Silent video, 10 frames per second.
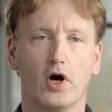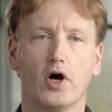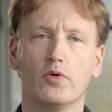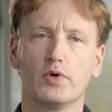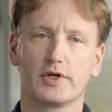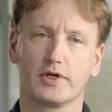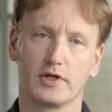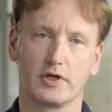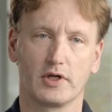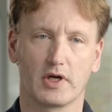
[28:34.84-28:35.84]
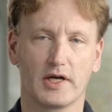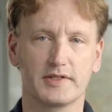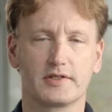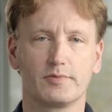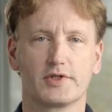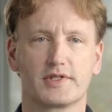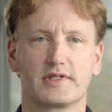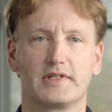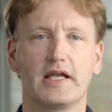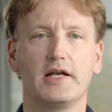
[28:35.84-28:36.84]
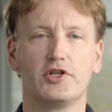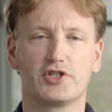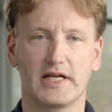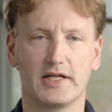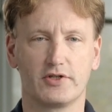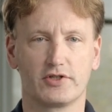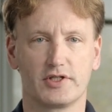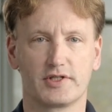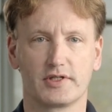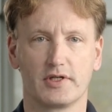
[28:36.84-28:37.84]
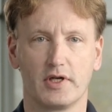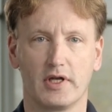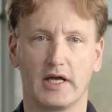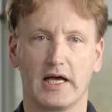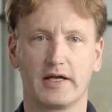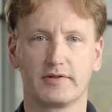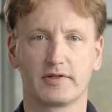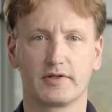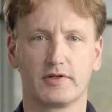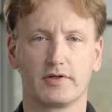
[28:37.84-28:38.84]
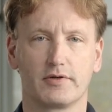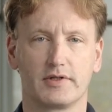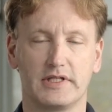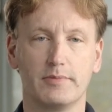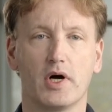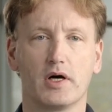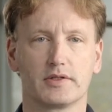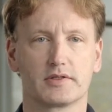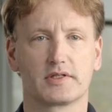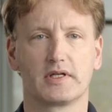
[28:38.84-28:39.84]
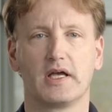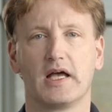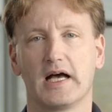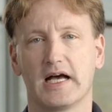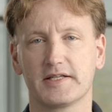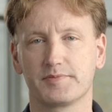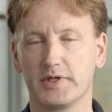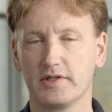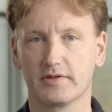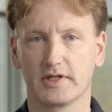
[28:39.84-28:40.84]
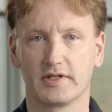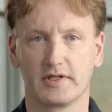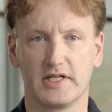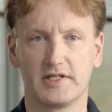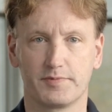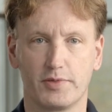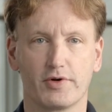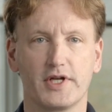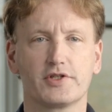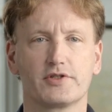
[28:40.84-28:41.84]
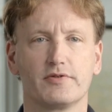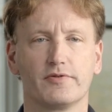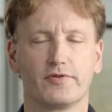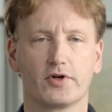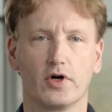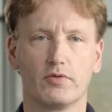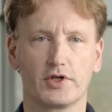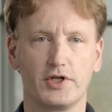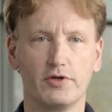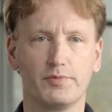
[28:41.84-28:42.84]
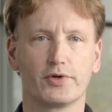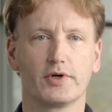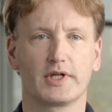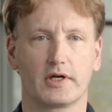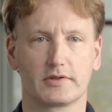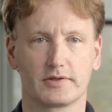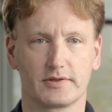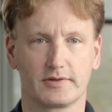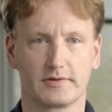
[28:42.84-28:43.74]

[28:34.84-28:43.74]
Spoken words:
Our customers' daily challenges and demands has been the inspiration for our new product.